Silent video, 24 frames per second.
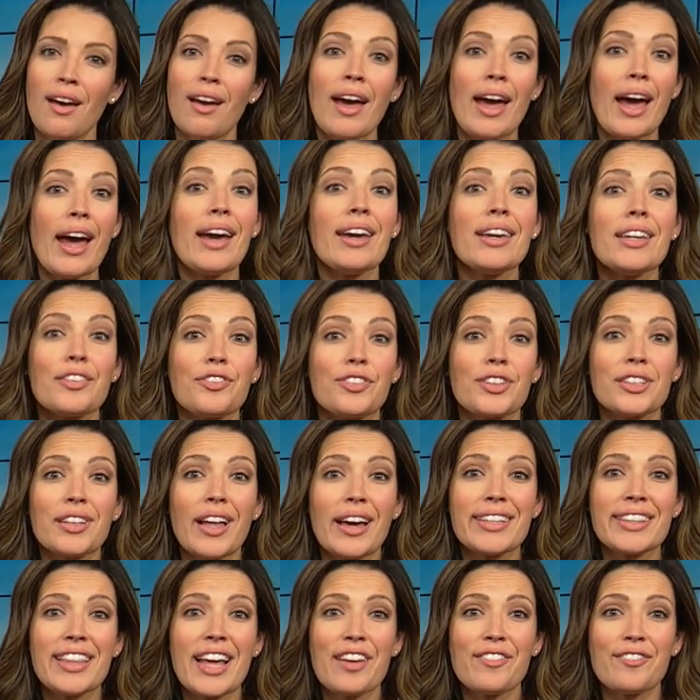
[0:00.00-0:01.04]
Hey, if you
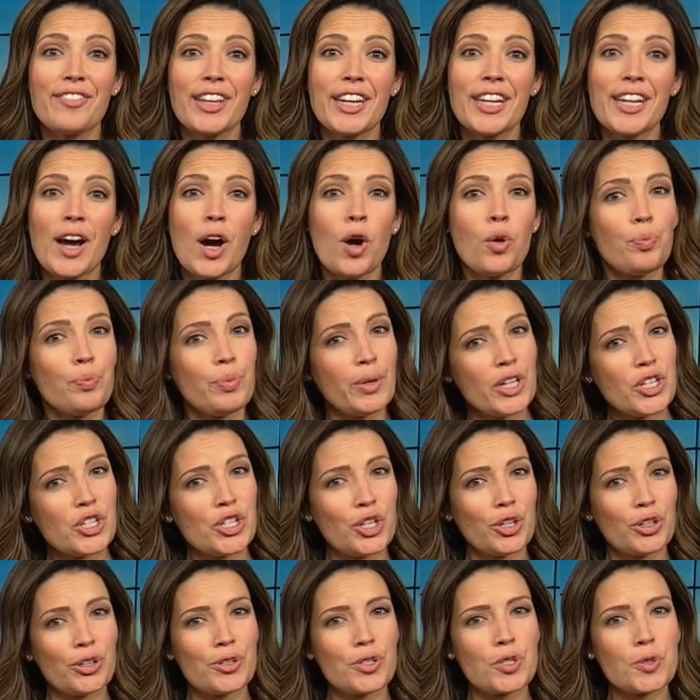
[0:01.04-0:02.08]
like that video, be
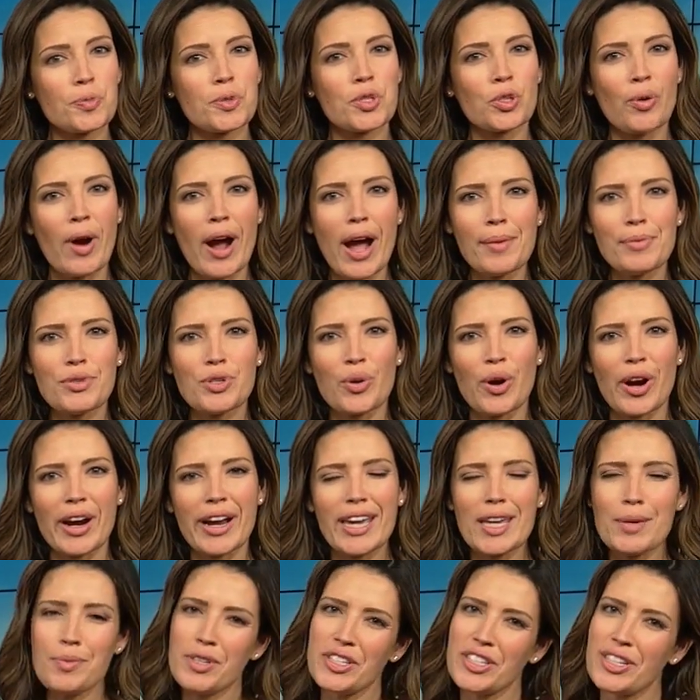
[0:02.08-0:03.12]
sure to subscribe to our
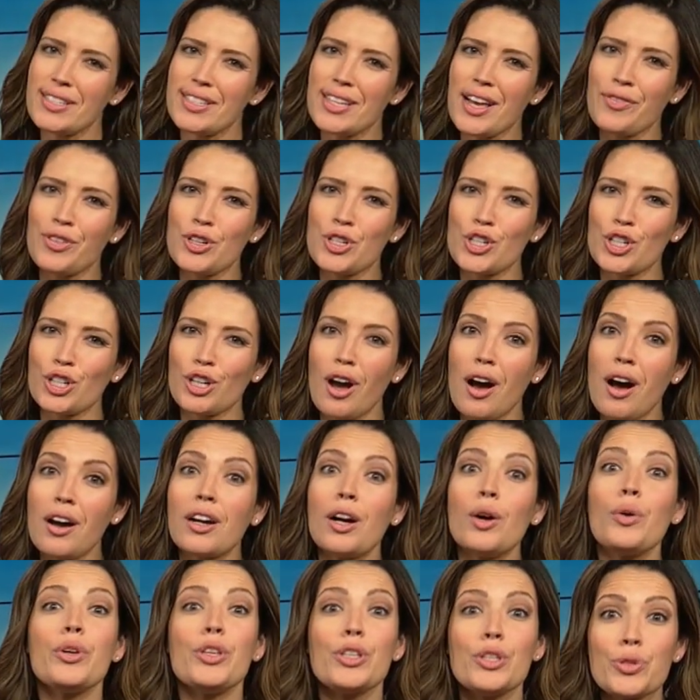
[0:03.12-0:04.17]
ABC7
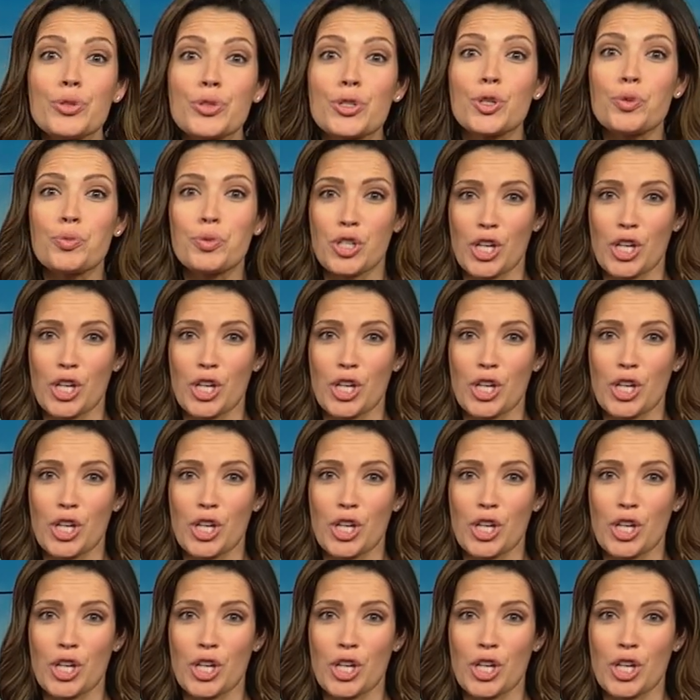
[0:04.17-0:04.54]
Chicago YouTube